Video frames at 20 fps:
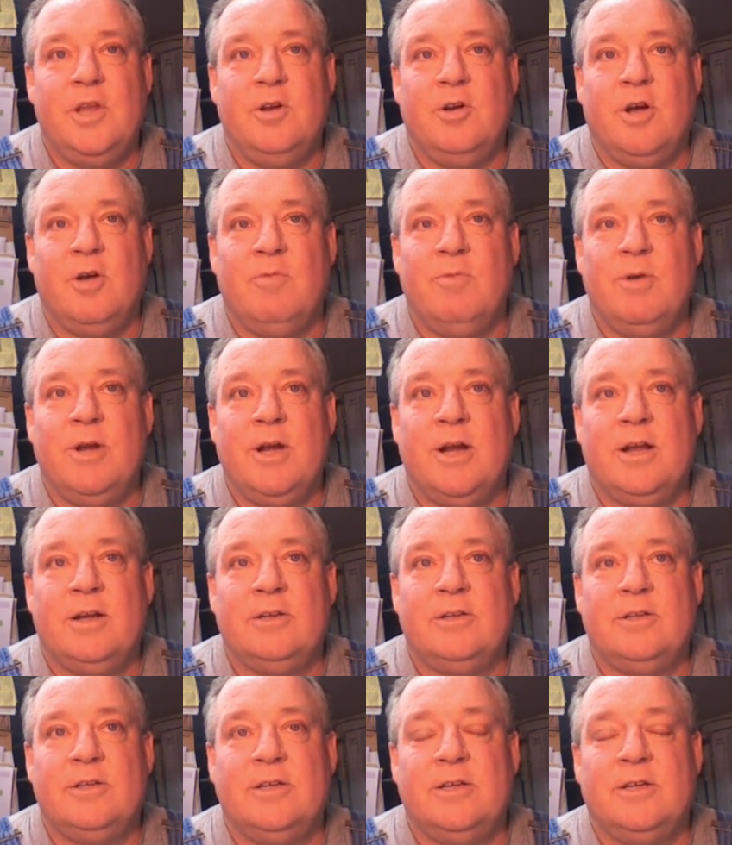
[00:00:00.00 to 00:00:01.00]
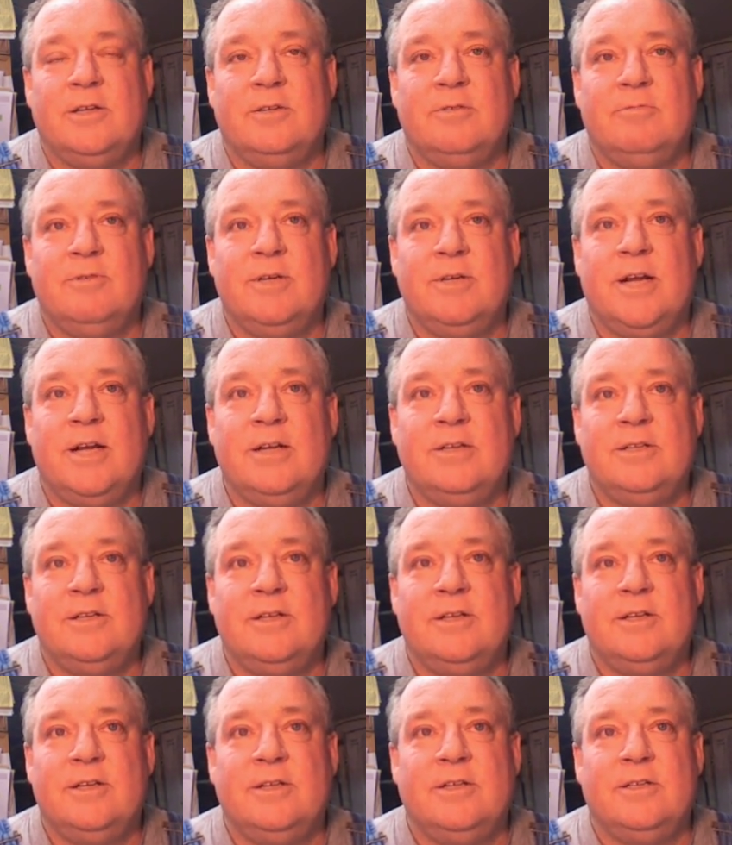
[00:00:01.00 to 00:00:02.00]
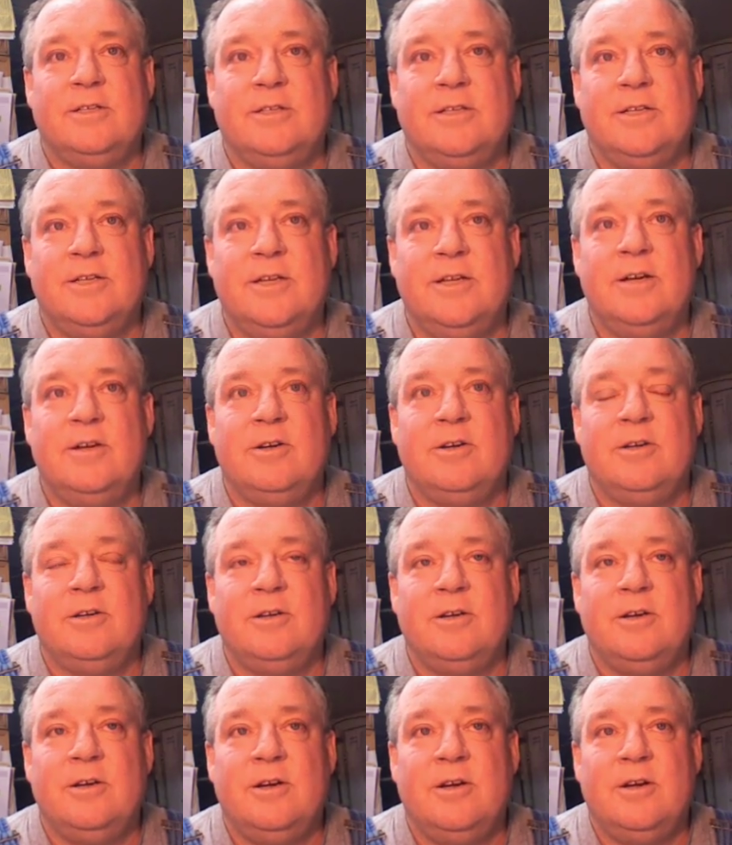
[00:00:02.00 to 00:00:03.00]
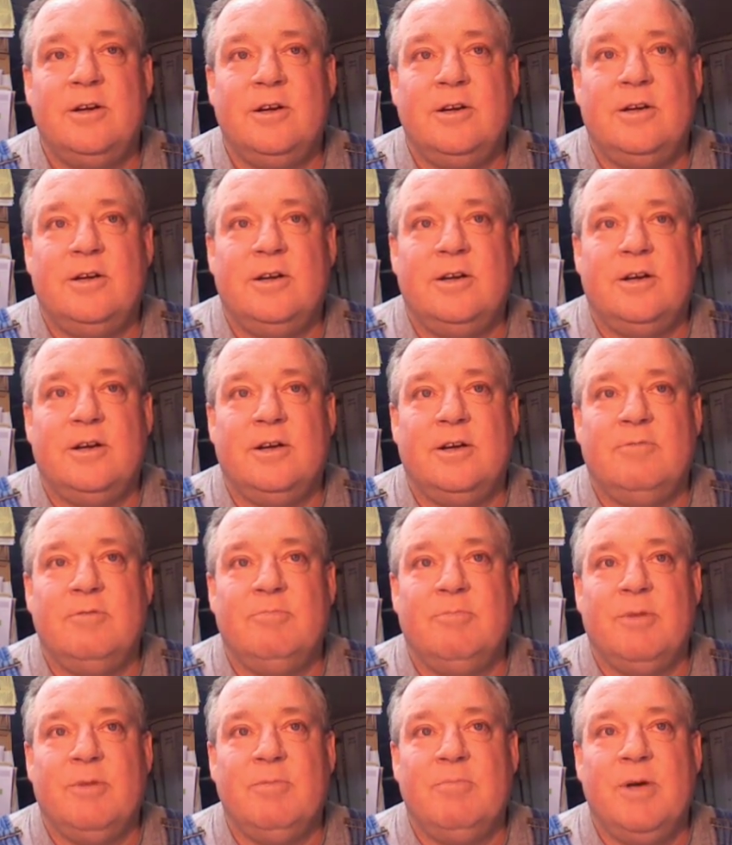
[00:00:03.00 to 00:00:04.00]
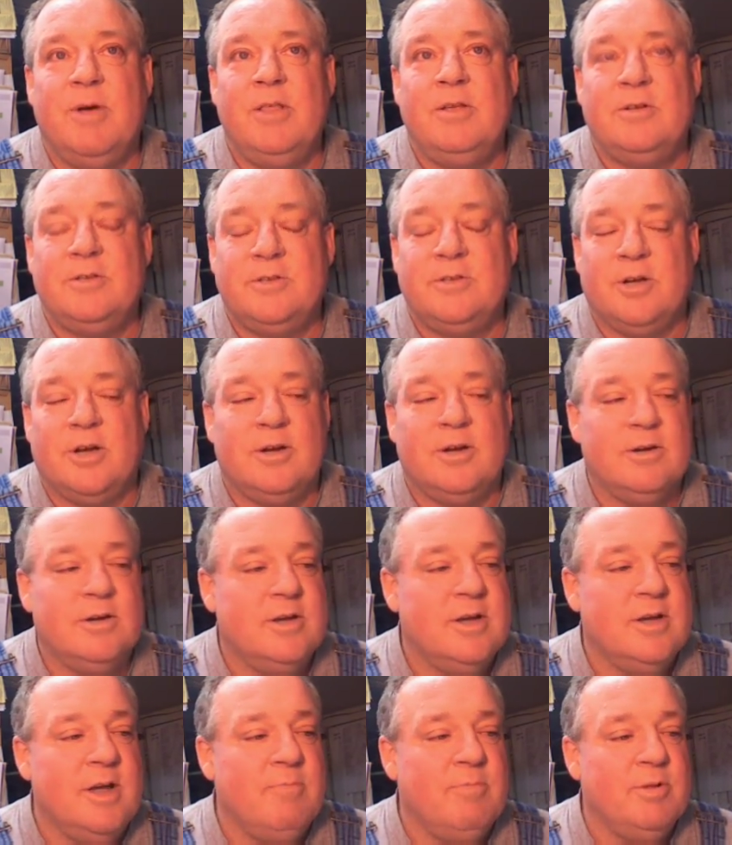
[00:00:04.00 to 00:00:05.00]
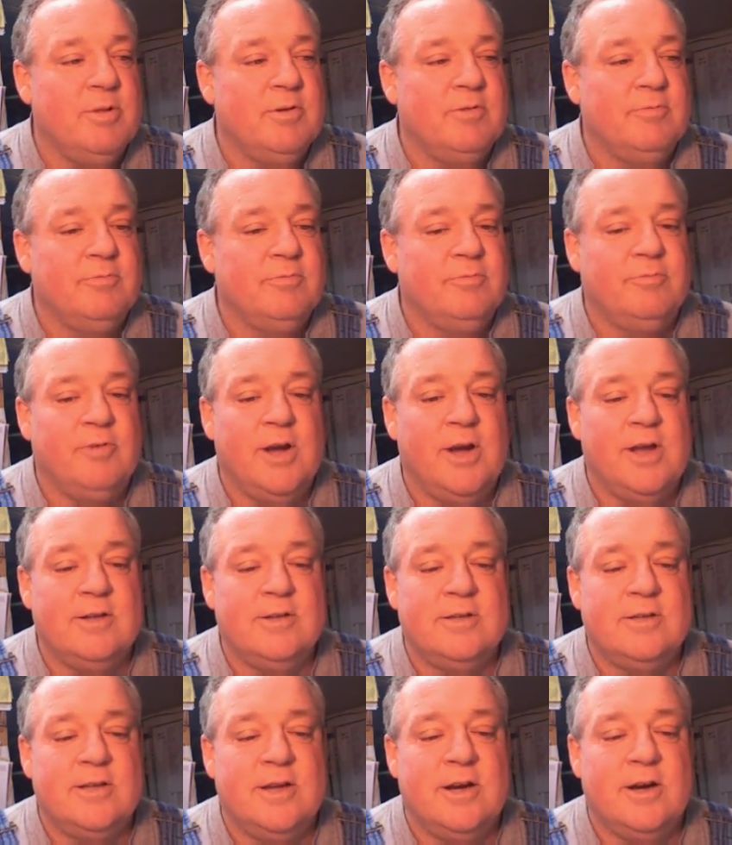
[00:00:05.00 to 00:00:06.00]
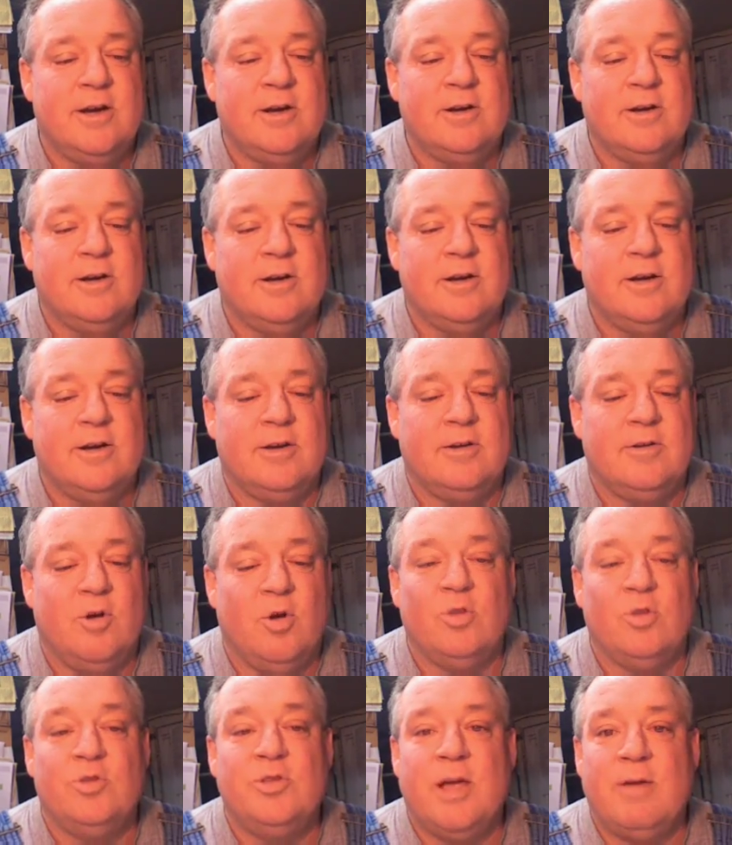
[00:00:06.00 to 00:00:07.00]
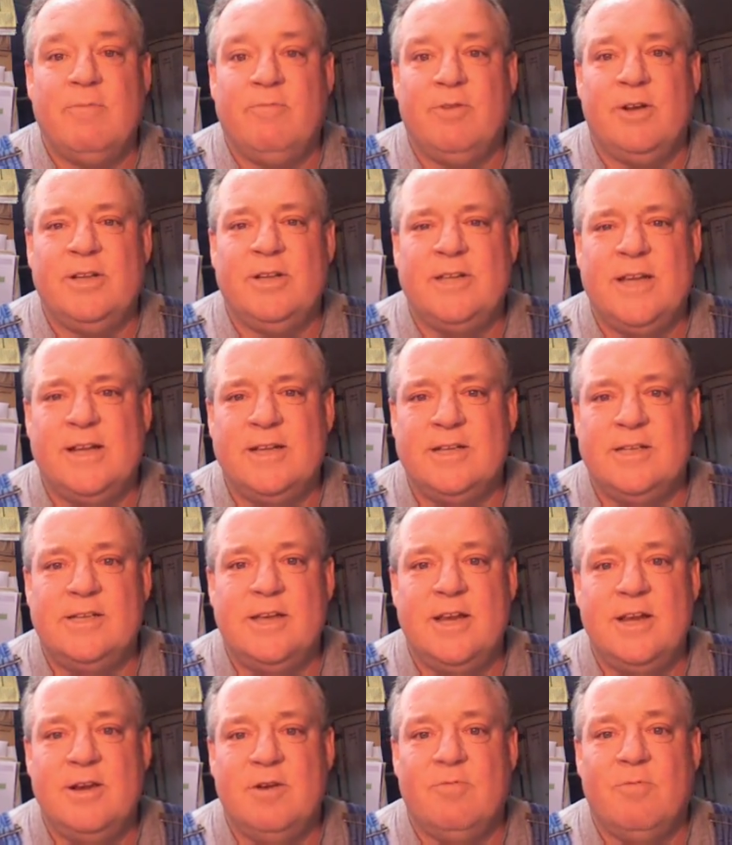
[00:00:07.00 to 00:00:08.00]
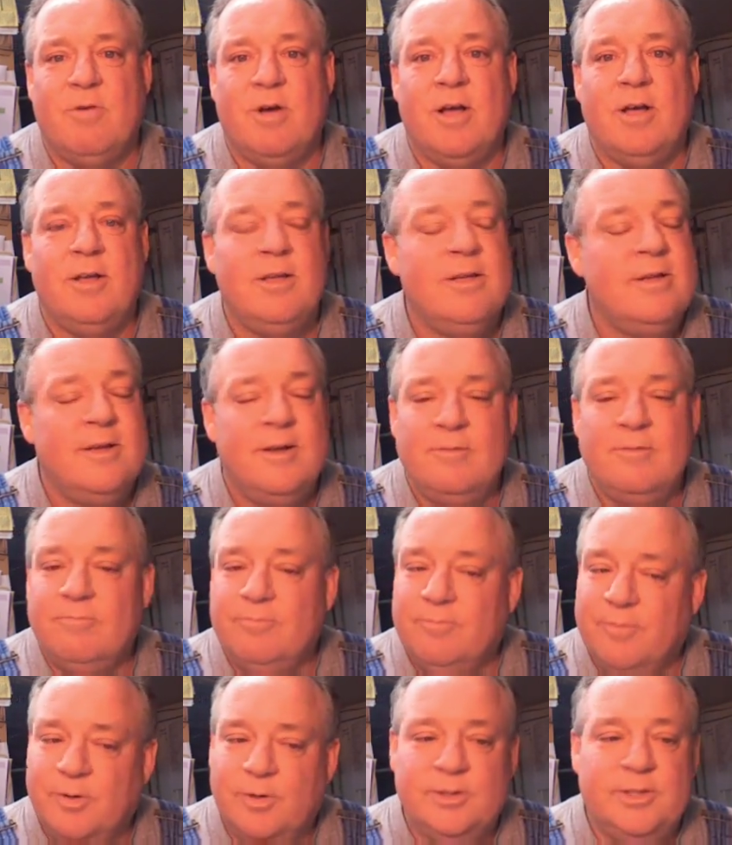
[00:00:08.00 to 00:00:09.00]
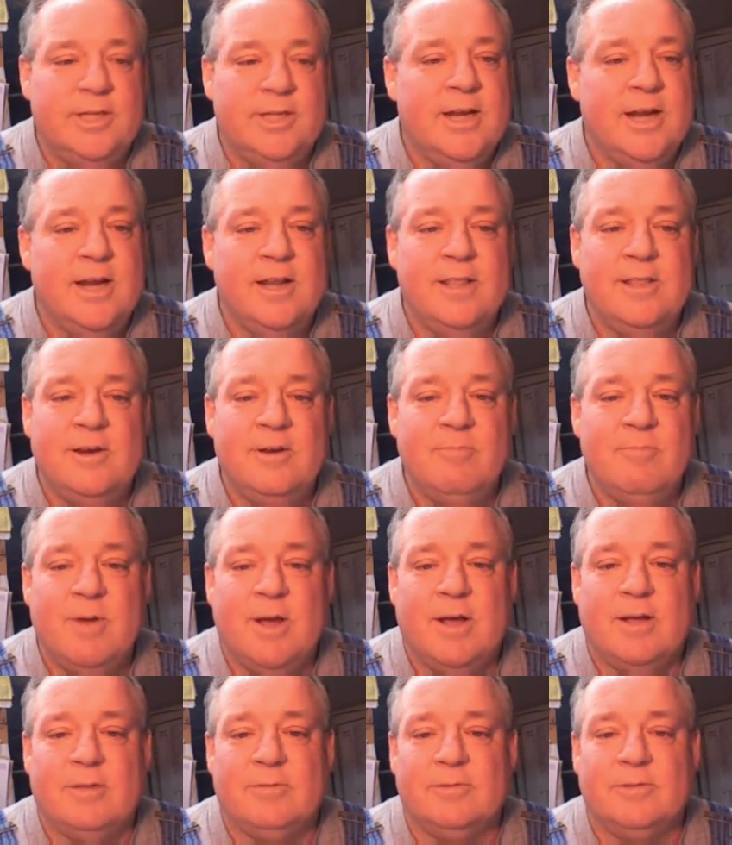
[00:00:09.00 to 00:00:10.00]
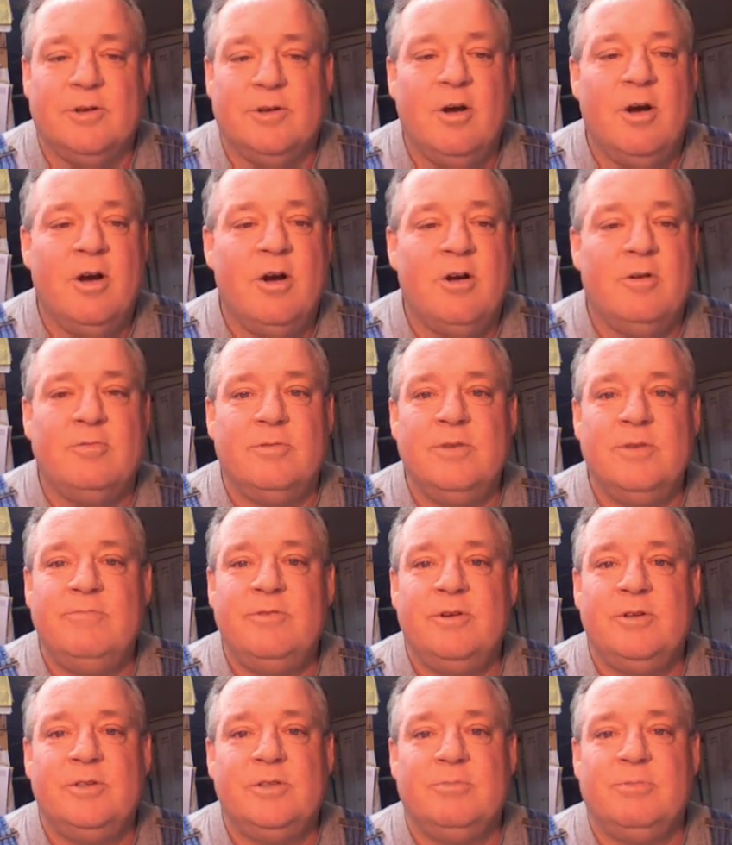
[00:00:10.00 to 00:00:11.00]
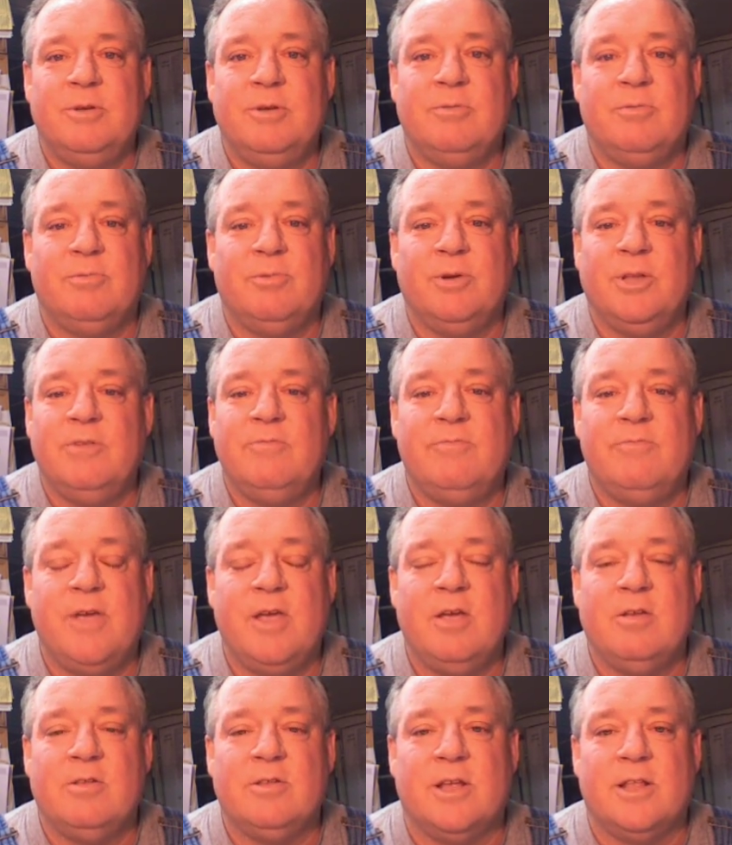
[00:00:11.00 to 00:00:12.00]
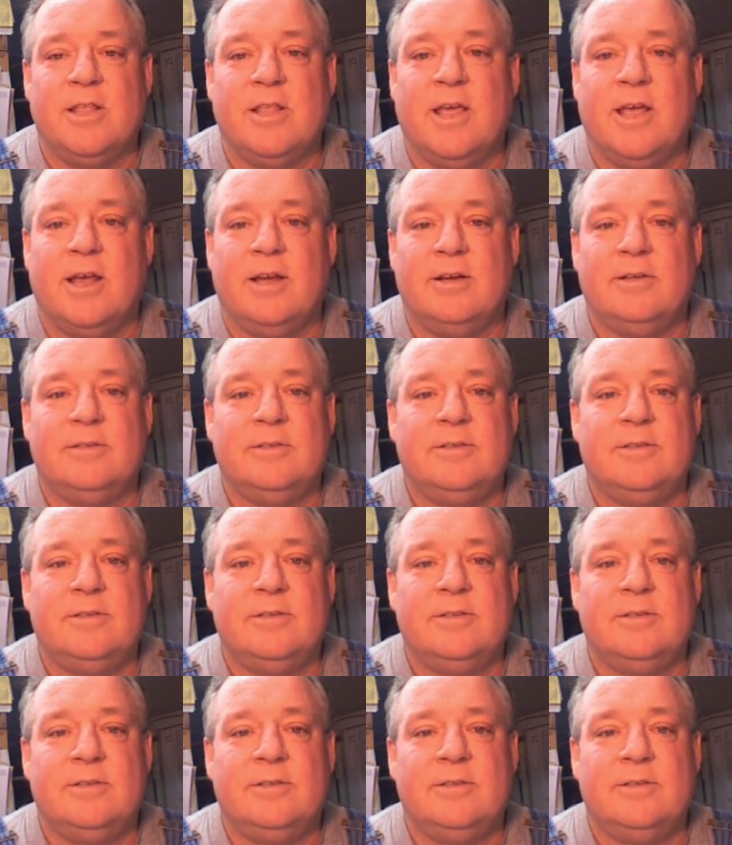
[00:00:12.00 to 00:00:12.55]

I went out to dinner with my mother. Saw a couple of friends there, old-time friends hadn't seen in a while. First thing out of their mouth is, "Oh, we've known some people really failed on that.